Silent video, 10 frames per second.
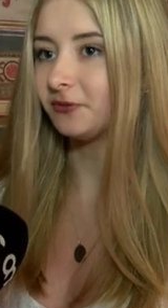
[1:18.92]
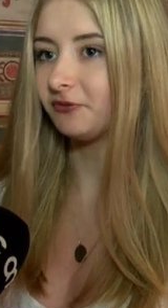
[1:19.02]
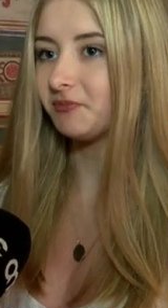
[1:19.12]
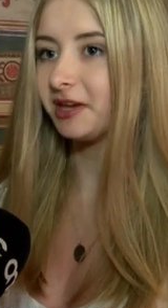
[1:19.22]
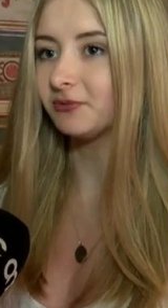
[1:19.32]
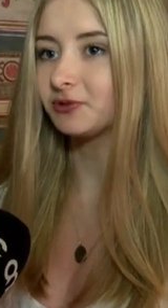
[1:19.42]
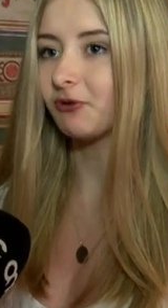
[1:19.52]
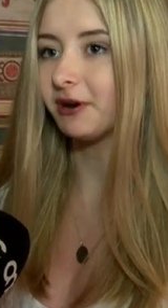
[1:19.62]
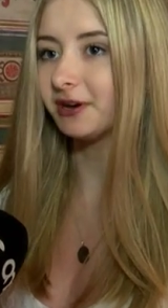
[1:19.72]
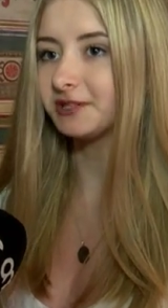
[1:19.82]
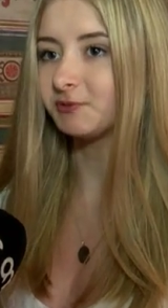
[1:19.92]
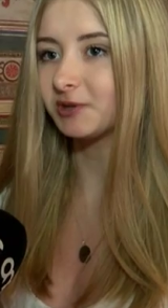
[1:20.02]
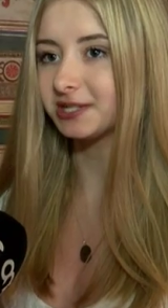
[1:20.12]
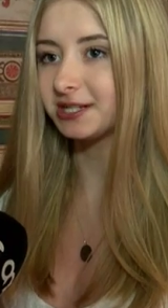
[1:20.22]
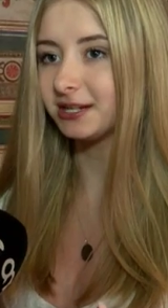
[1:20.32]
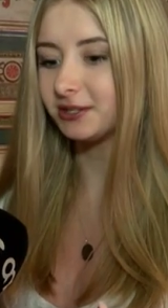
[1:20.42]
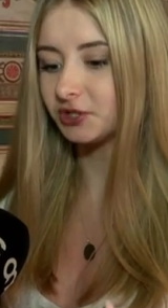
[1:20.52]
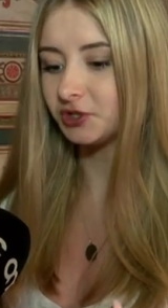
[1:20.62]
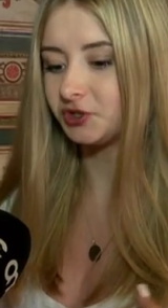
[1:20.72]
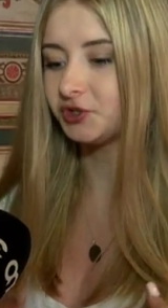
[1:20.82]
for me, it was quite nice because I didn't
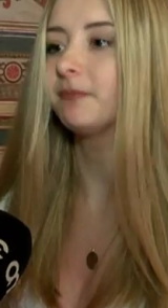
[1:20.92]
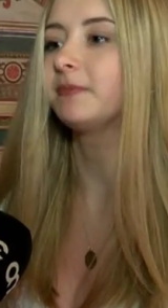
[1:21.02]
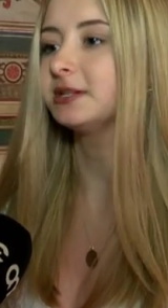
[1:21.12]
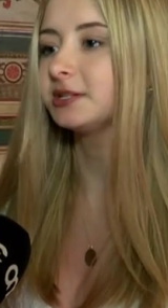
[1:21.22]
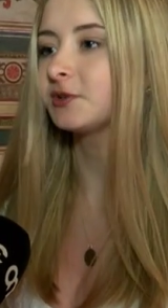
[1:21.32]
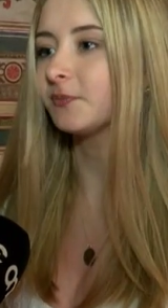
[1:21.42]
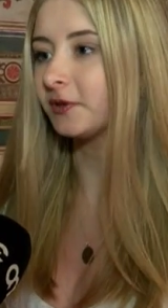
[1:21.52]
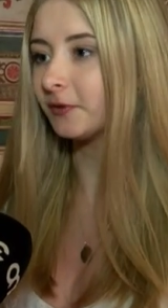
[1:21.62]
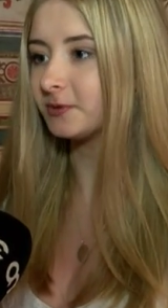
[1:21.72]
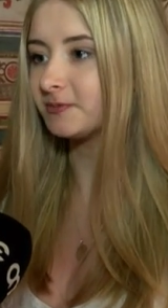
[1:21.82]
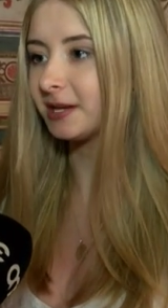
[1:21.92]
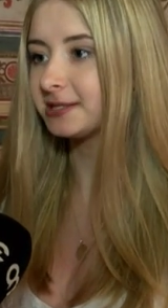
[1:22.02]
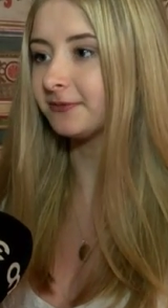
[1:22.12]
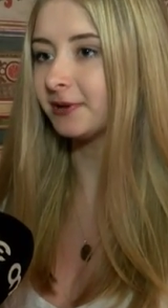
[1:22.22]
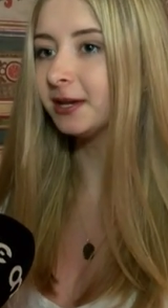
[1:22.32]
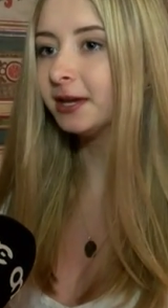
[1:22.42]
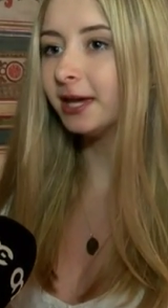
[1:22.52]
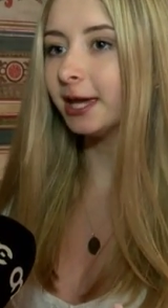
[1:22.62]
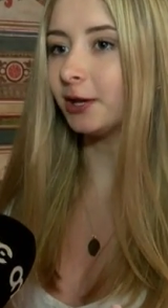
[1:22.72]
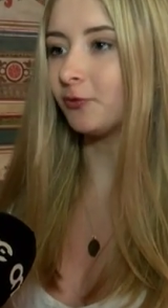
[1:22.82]
just jump into something that was massive.
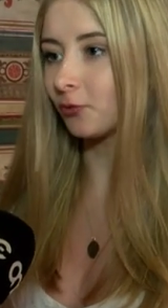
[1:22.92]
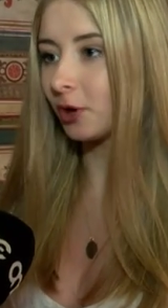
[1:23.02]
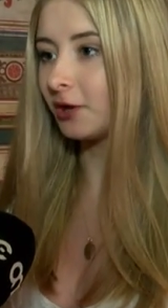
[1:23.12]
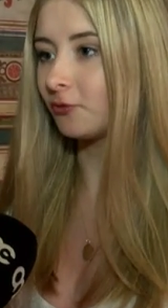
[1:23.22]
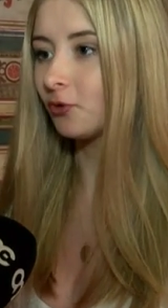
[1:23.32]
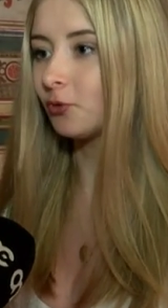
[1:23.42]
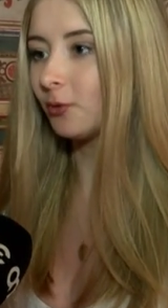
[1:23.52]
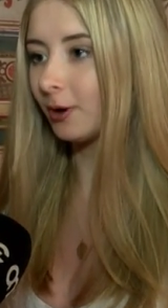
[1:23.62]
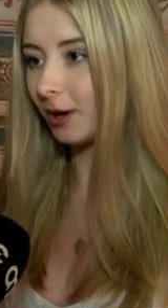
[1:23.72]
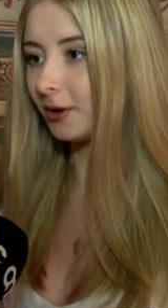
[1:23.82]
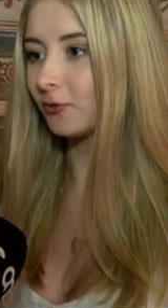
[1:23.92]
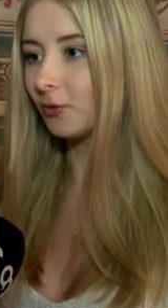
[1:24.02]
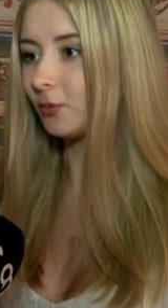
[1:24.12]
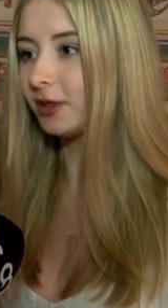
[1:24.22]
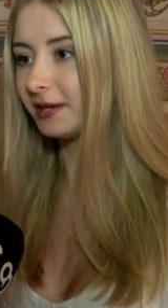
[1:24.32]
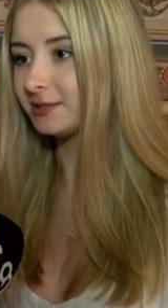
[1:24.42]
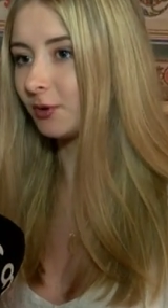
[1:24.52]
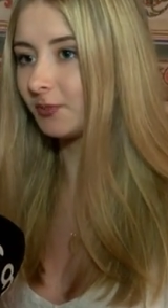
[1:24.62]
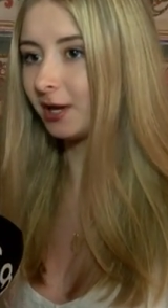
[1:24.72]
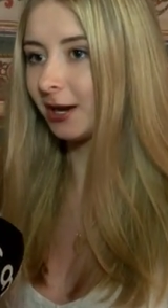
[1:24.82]
I grew with its
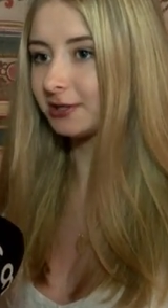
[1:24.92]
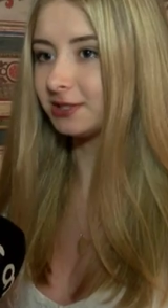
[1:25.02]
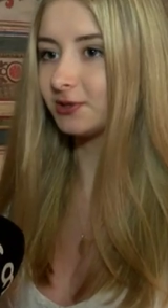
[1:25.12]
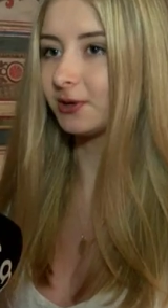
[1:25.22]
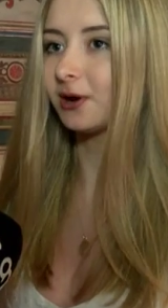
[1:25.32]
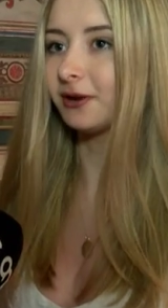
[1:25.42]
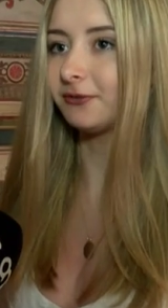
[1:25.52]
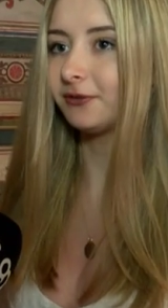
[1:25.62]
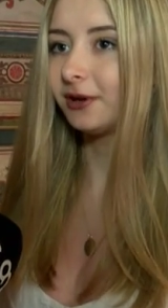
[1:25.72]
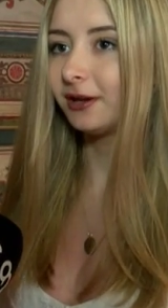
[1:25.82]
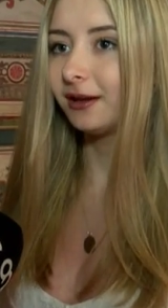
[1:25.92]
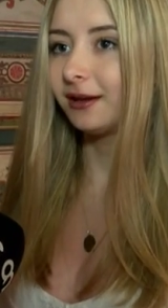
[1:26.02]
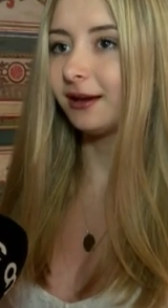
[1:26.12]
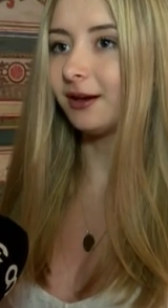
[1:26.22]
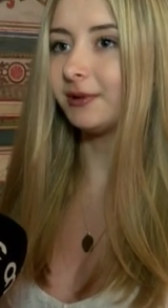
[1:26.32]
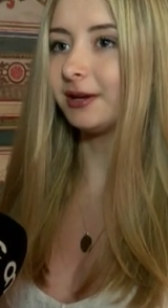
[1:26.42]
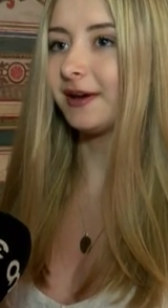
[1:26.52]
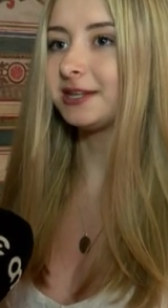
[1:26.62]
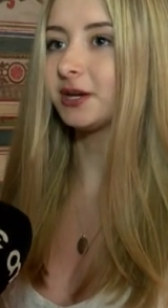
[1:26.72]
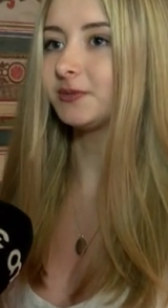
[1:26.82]
popularity. So it kind of, I've
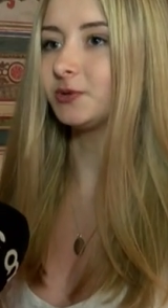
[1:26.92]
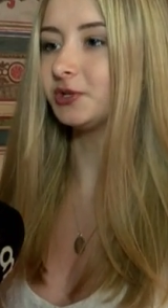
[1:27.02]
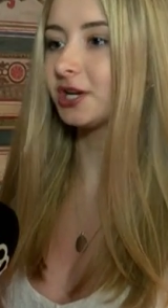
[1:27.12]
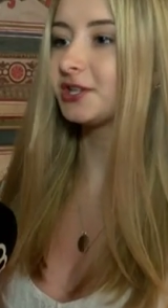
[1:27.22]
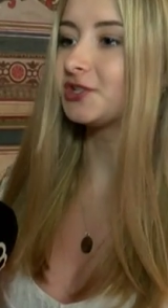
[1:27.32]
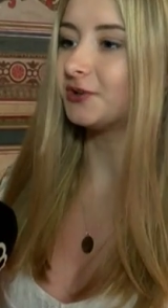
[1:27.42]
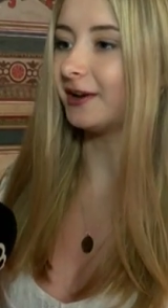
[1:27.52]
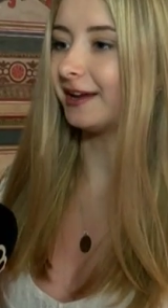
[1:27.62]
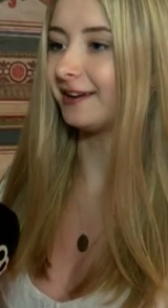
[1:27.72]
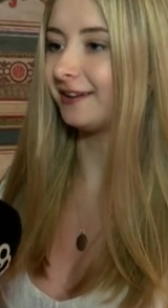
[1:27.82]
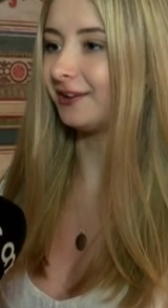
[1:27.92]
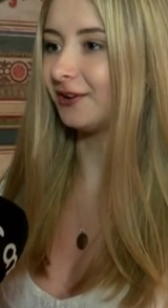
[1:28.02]
had time to adjust to it and